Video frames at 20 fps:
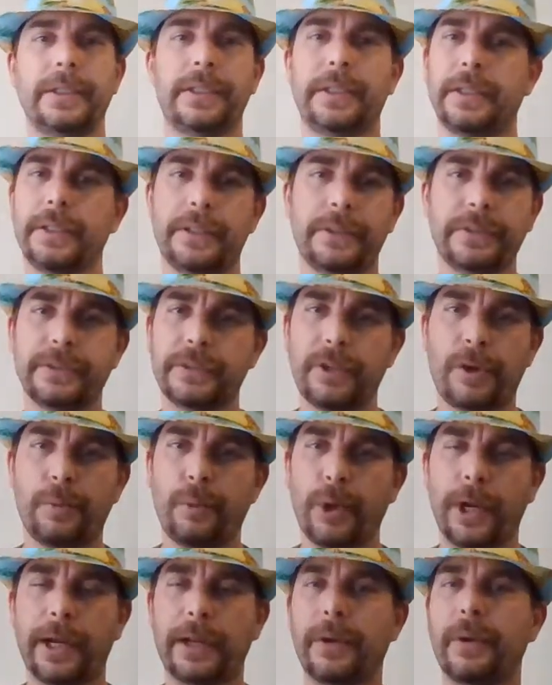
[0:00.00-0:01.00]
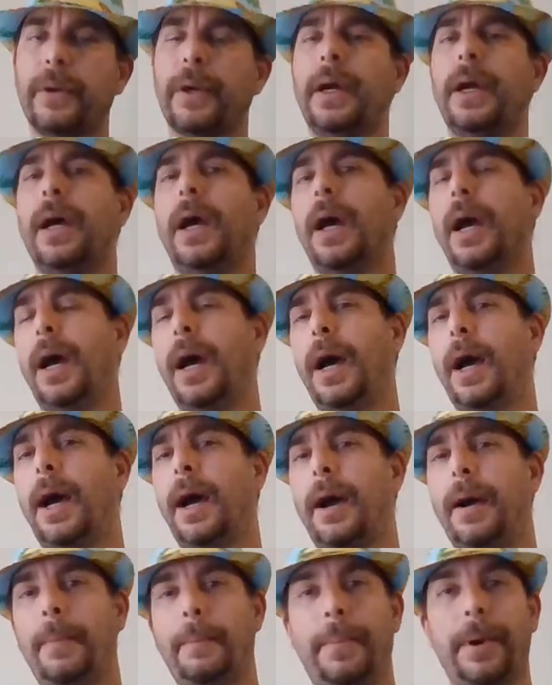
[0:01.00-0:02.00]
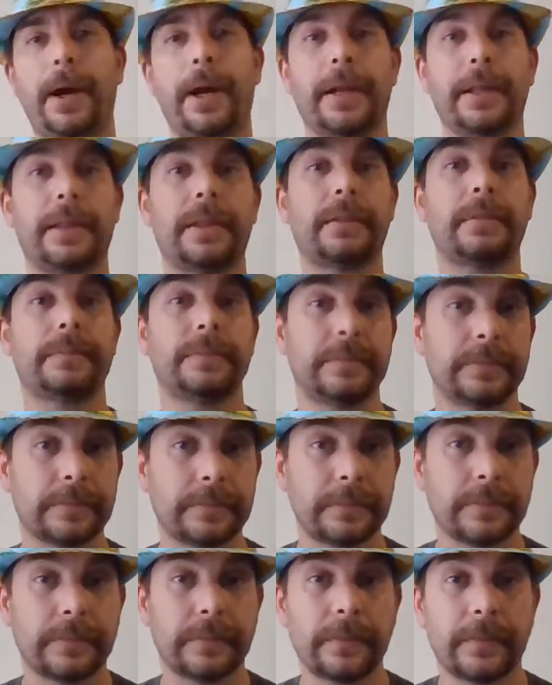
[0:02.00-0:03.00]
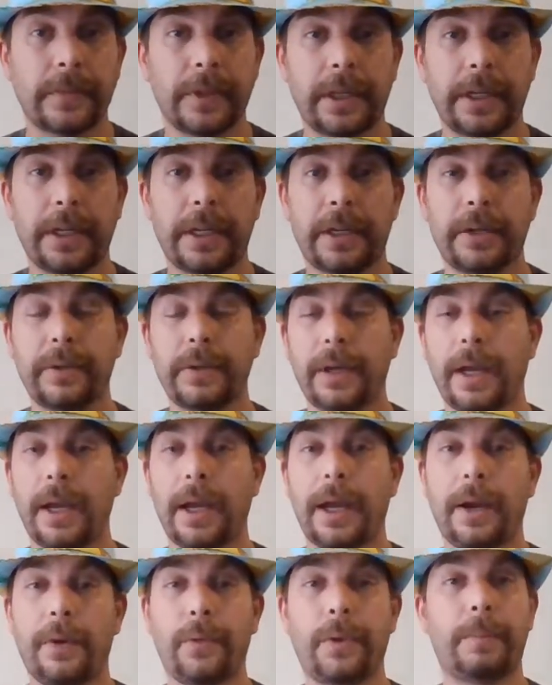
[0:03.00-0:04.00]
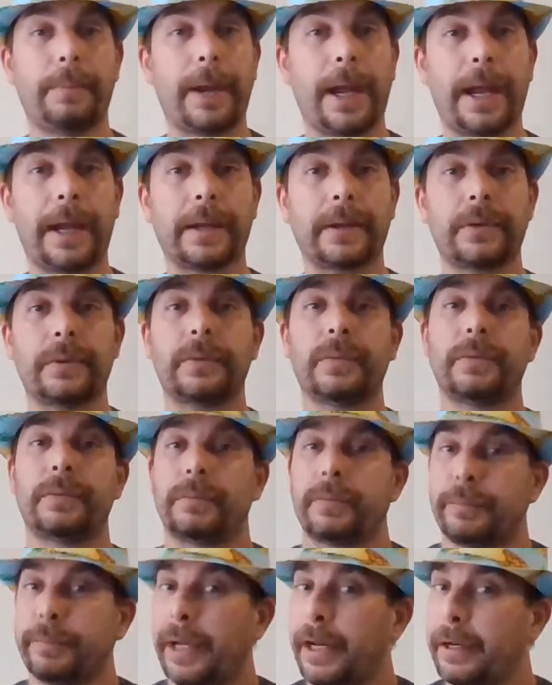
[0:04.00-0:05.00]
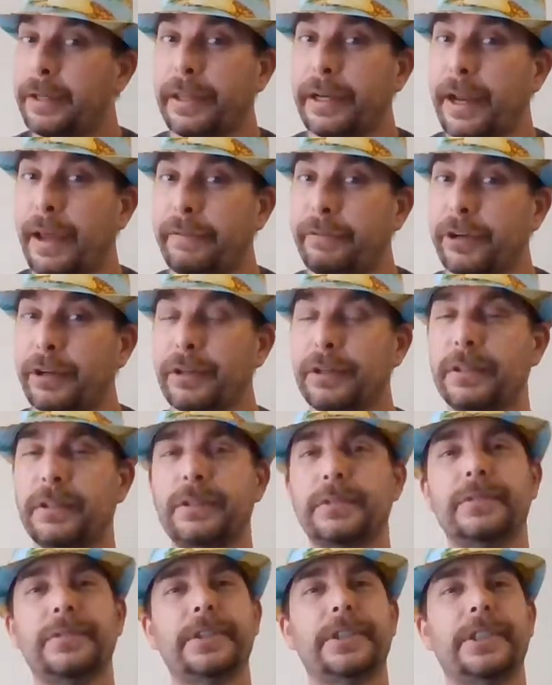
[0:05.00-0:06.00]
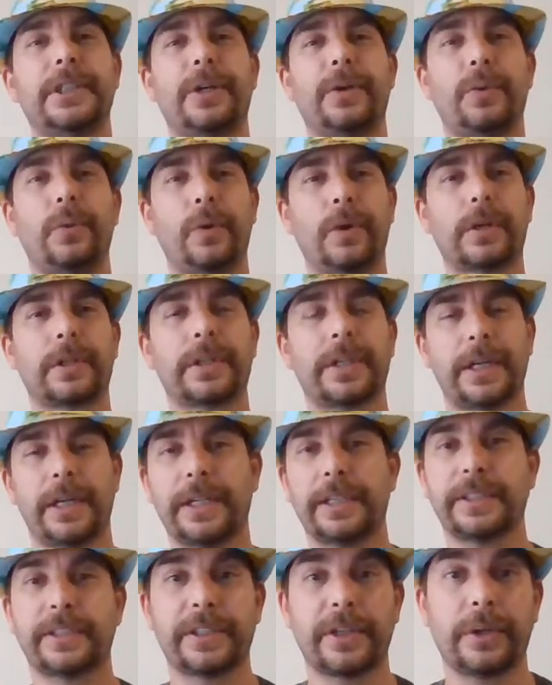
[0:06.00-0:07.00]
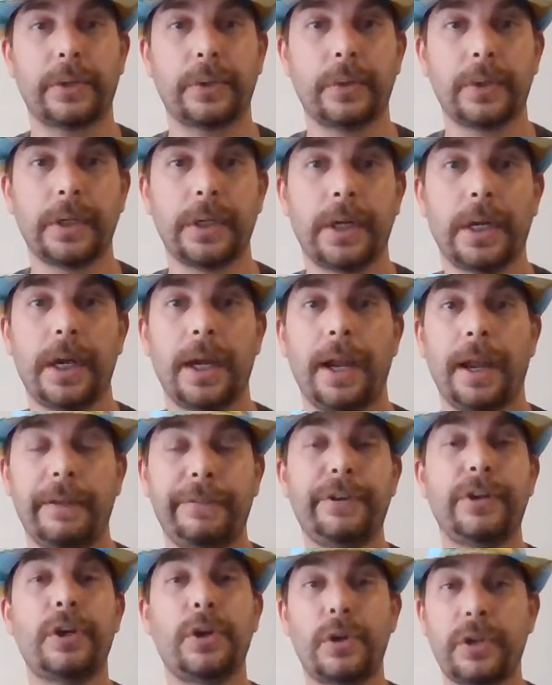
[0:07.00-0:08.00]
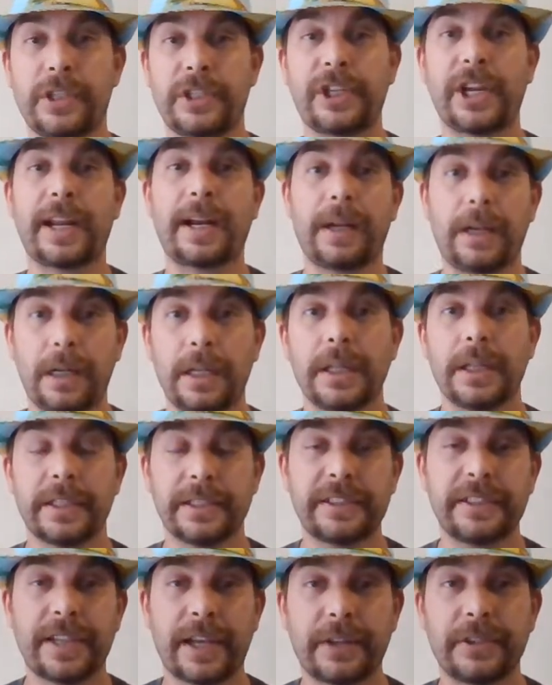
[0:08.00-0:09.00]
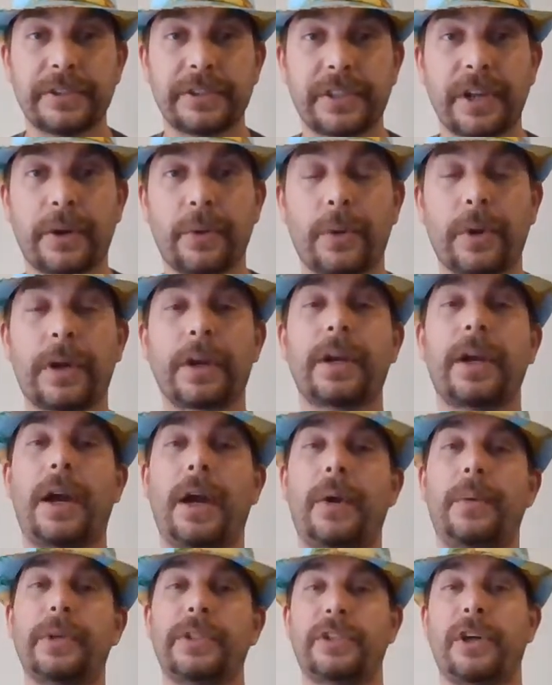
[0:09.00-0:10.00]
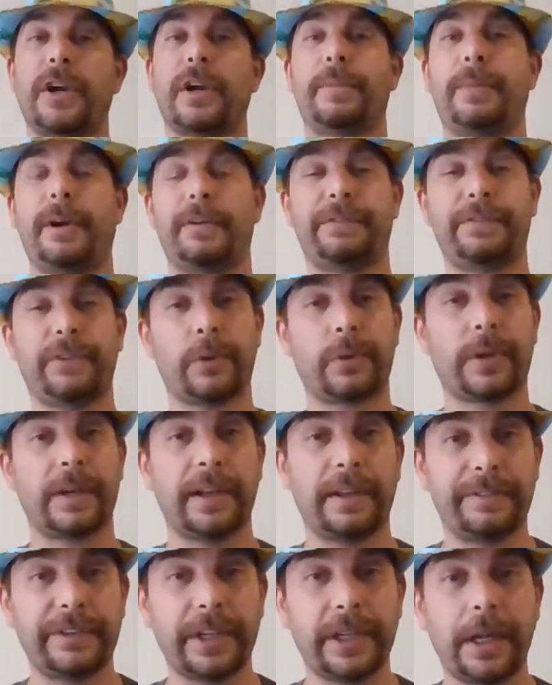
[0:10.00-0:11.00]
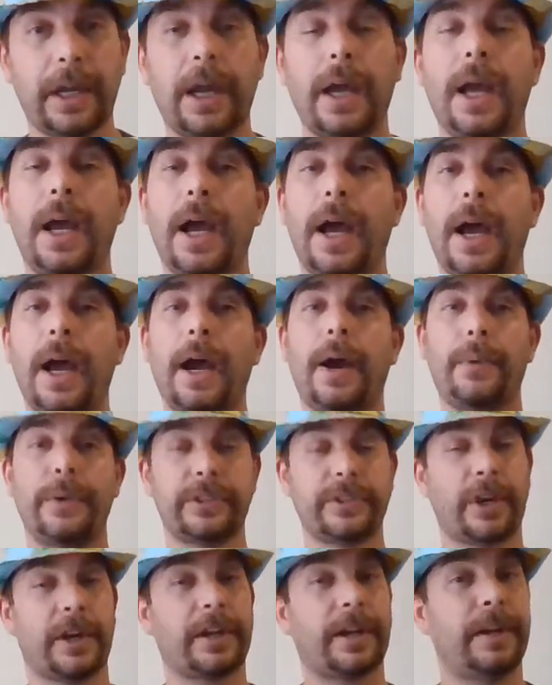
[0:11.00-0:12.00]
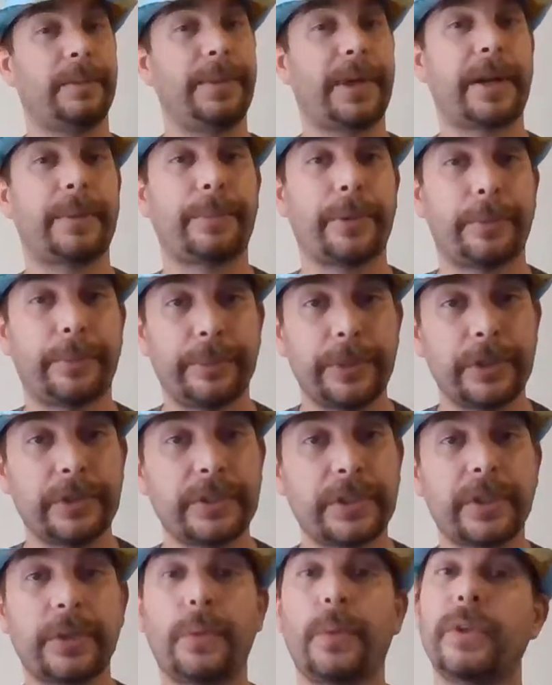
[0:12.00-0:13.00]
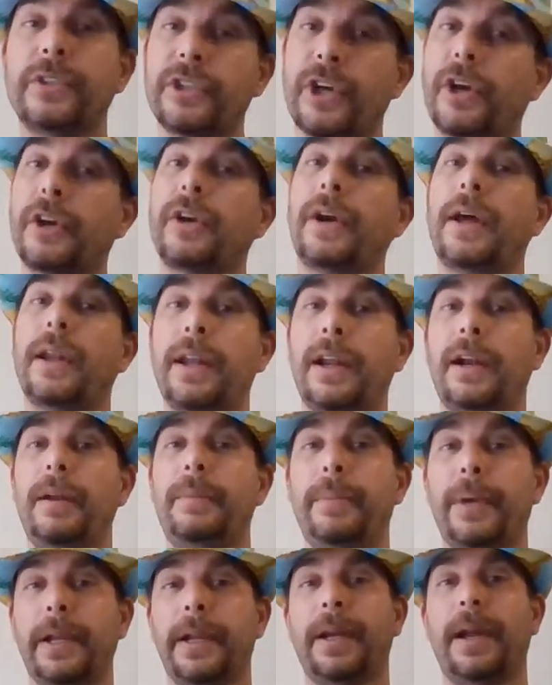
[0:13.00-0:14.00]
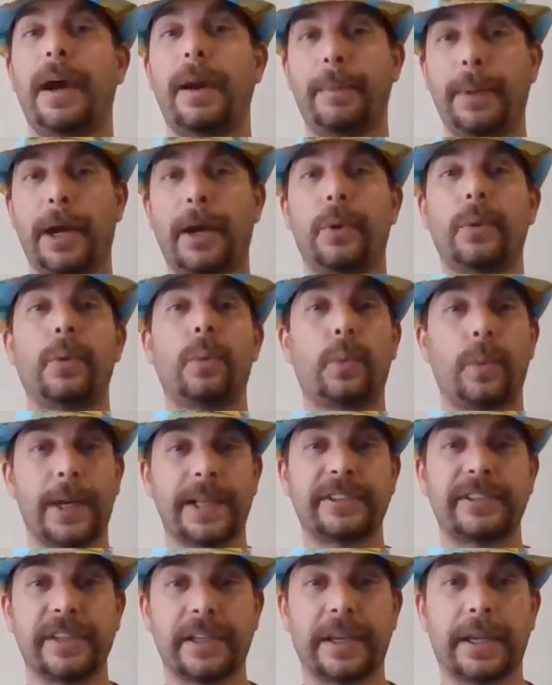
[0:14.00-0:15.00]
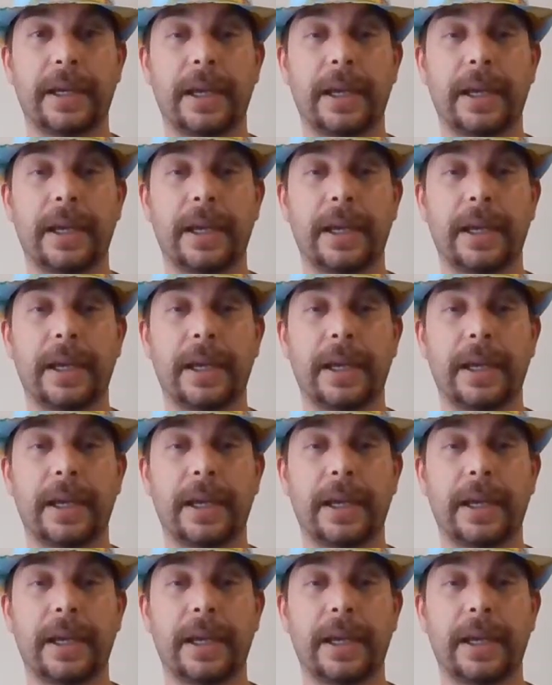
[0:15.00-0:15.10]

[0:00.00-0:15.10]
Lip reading: It was no bueno. But we're back, better than ever. Work. So if you're new to the channel, this is how this is gonna work. We talk about Florida living. We talk a little bit about music. We talk a little bit about wrestling.